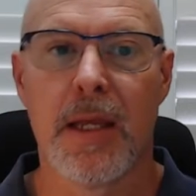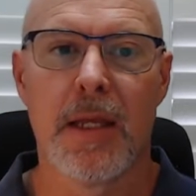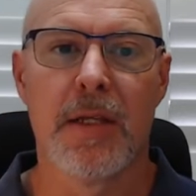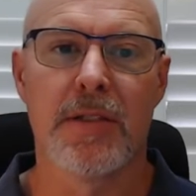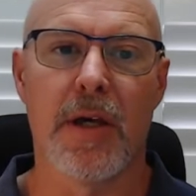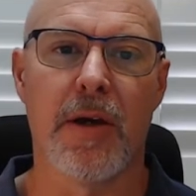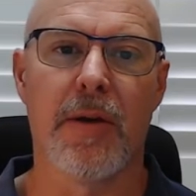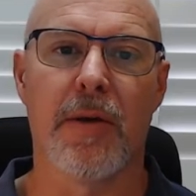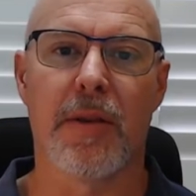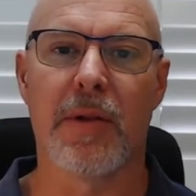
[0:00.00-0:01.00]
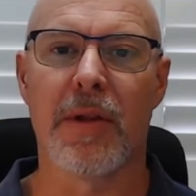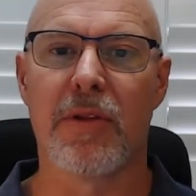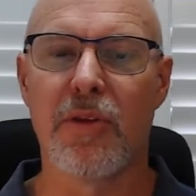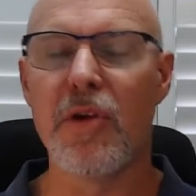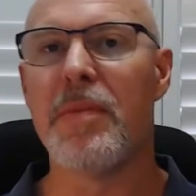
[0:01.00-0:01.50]
So there are
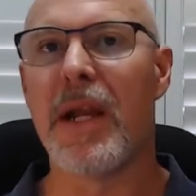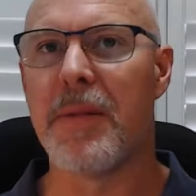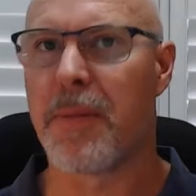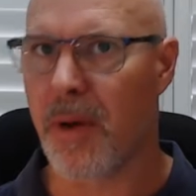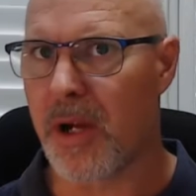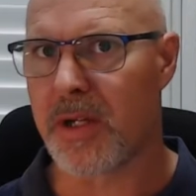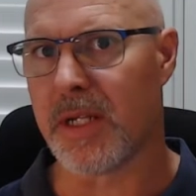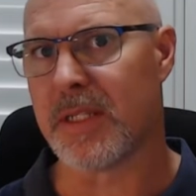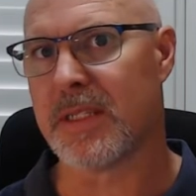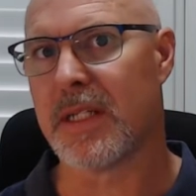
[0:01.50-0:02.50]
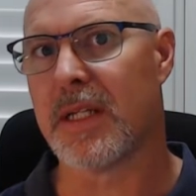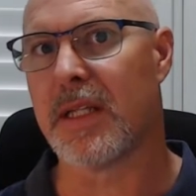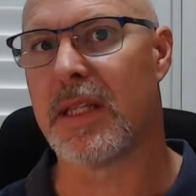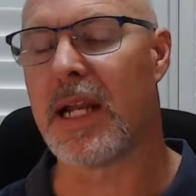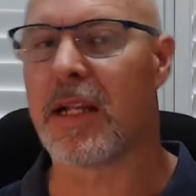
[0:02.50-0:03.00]
two main approaches
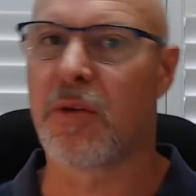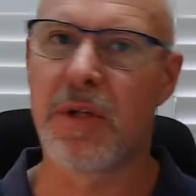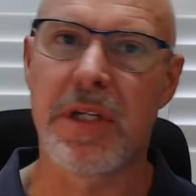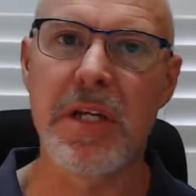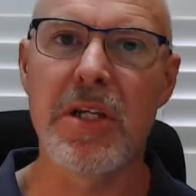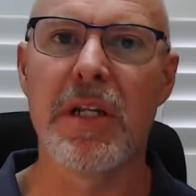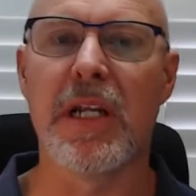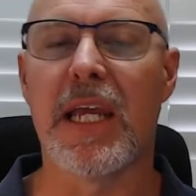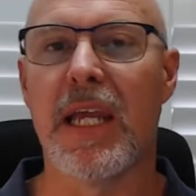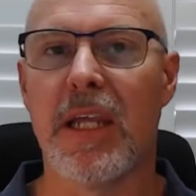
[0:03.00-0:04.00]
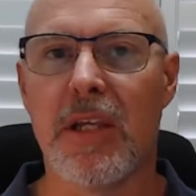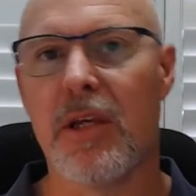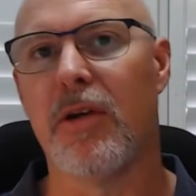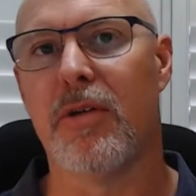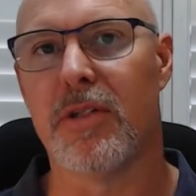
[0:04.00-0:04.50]
that are traditionally
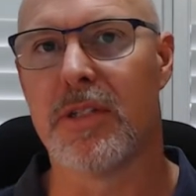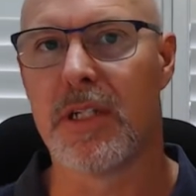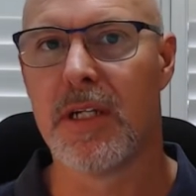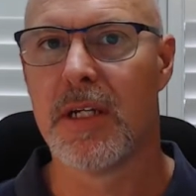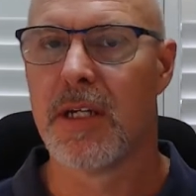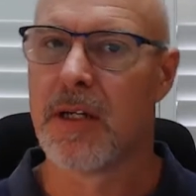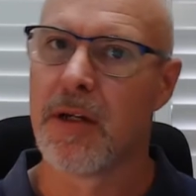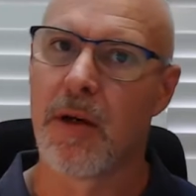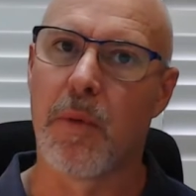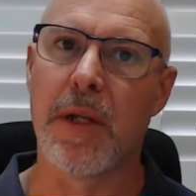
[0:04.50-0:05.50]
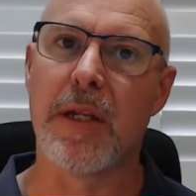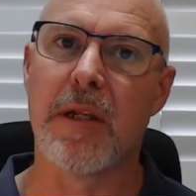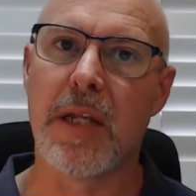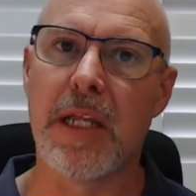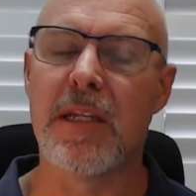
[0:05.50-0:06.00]
used when
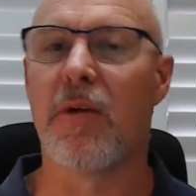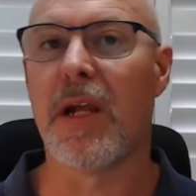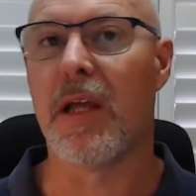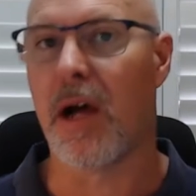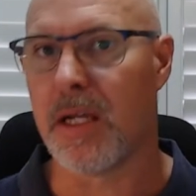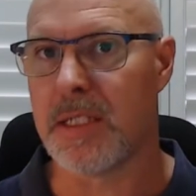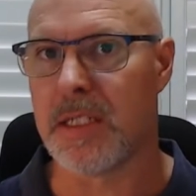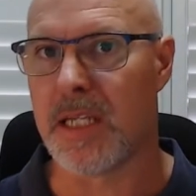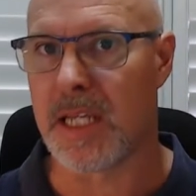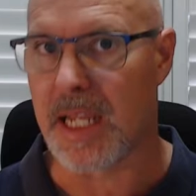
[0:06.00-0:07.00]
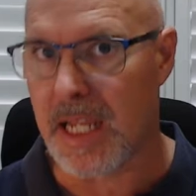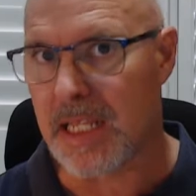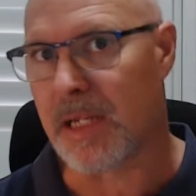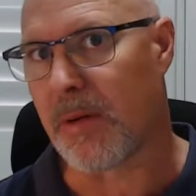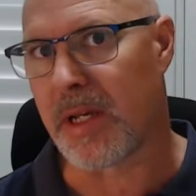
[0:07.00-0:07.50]
integrating ICT in the
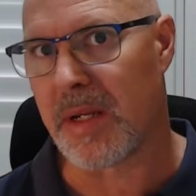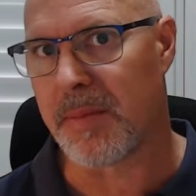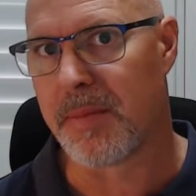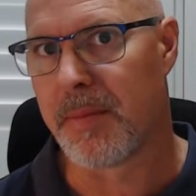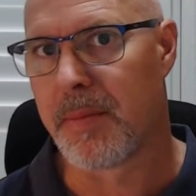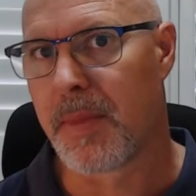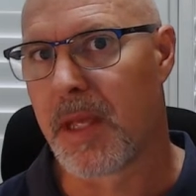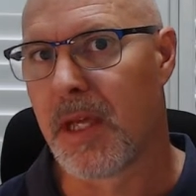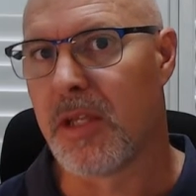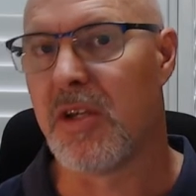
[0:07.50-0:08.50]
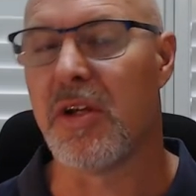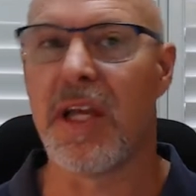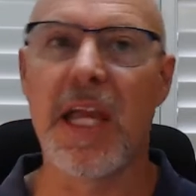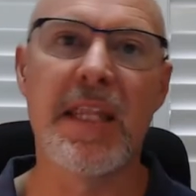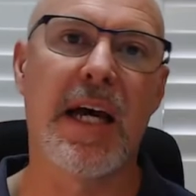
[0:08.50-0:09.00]
curriculum. You could
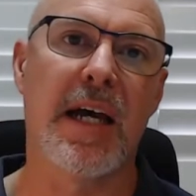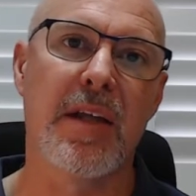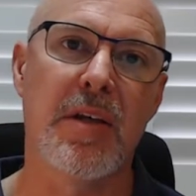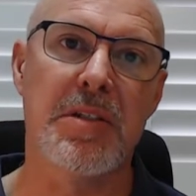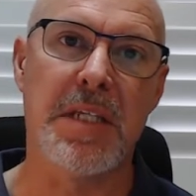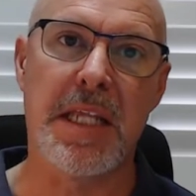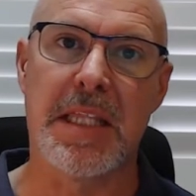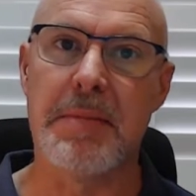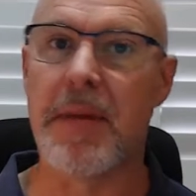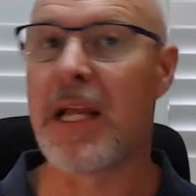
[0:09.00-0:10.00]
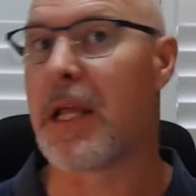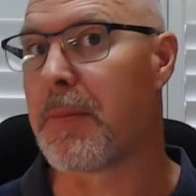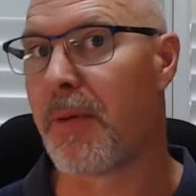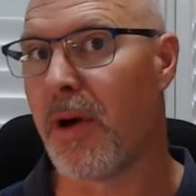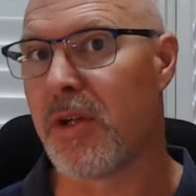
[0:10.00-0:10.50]
either use the thematic
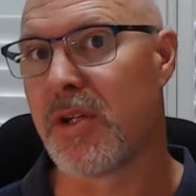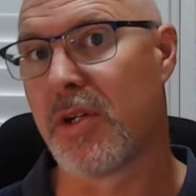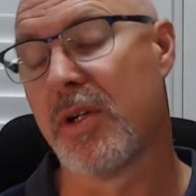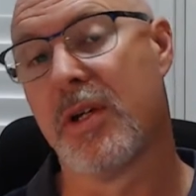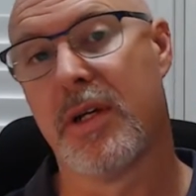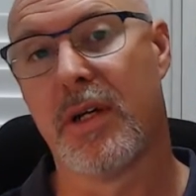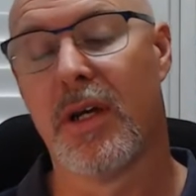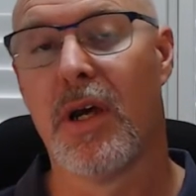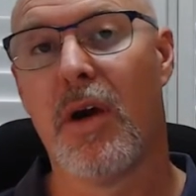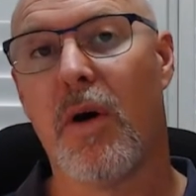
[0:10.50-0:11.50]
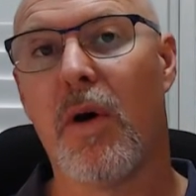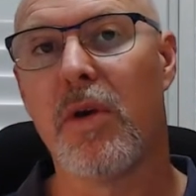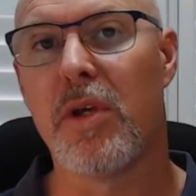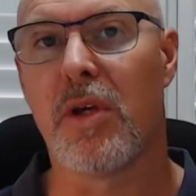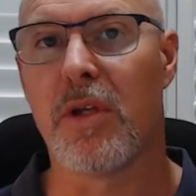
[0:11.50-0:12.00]
approach, or
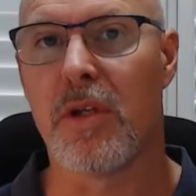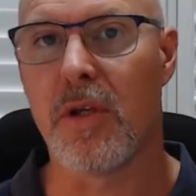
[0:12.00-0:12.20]
you could